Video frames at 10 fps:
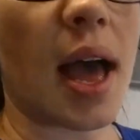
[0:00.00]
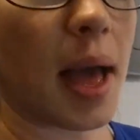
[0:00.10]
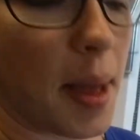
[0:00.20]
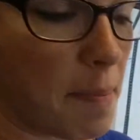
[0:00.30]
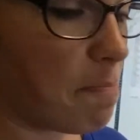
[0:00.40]

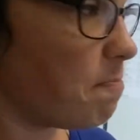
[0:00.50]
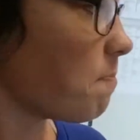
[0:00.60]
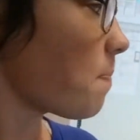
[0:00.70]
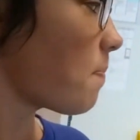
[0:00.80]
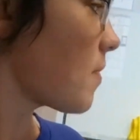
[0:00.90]

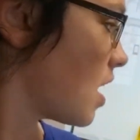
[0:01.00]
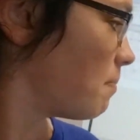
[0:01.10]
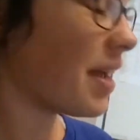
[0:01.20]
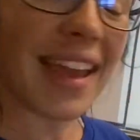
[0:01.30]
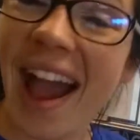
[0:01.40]

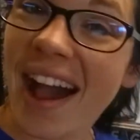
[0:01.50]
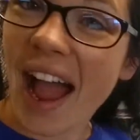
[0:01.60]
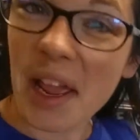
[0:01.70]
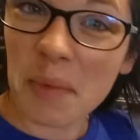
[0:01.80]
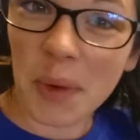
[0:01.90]
But yeah,
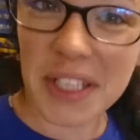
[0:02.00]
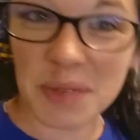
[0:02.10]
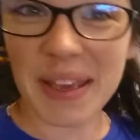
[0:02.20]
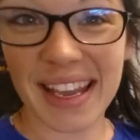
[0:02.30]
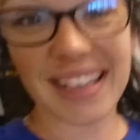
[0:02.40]
I am going
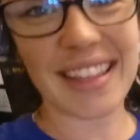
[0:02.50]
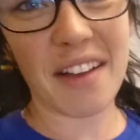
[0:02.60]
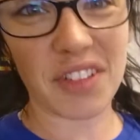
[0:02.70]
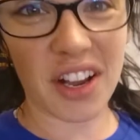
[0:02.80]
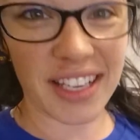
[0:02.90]
to be ending
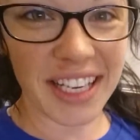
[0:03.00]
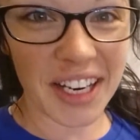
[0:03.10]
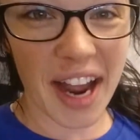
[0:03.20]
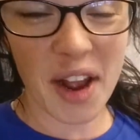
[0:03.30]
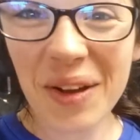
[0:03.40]
that vlog here.